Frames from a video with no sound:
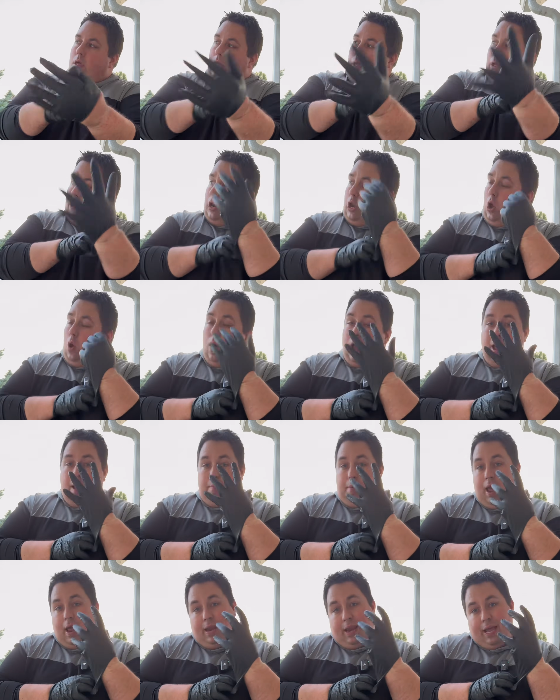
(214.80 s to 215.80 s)
No, I am
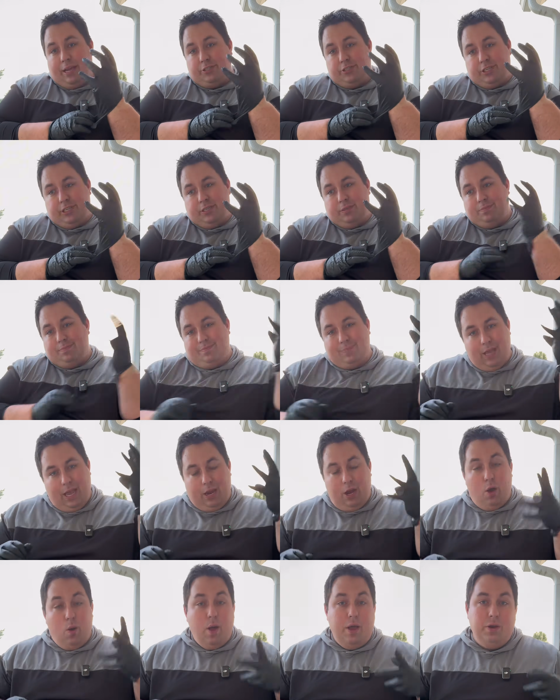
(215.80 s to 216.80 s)
not Dexter, and
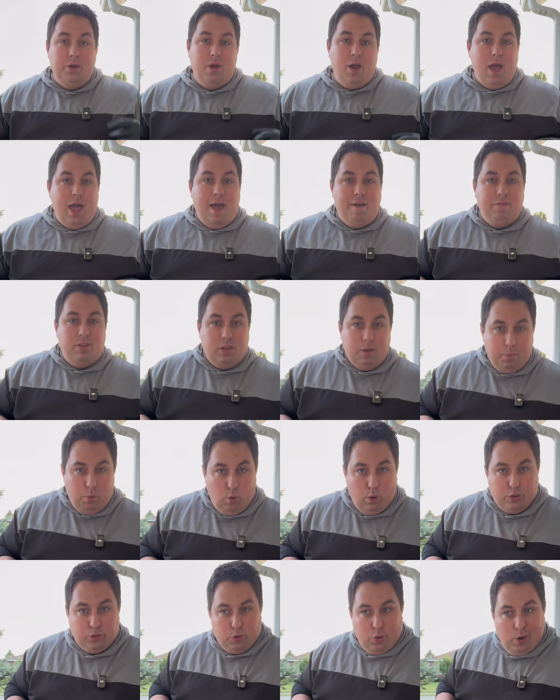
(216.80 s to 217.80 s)
no, I do not have a
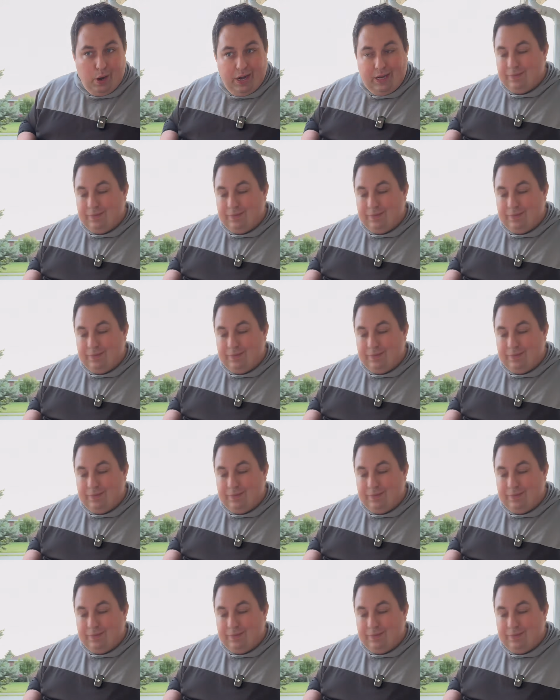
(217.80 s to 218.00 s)
laboratory.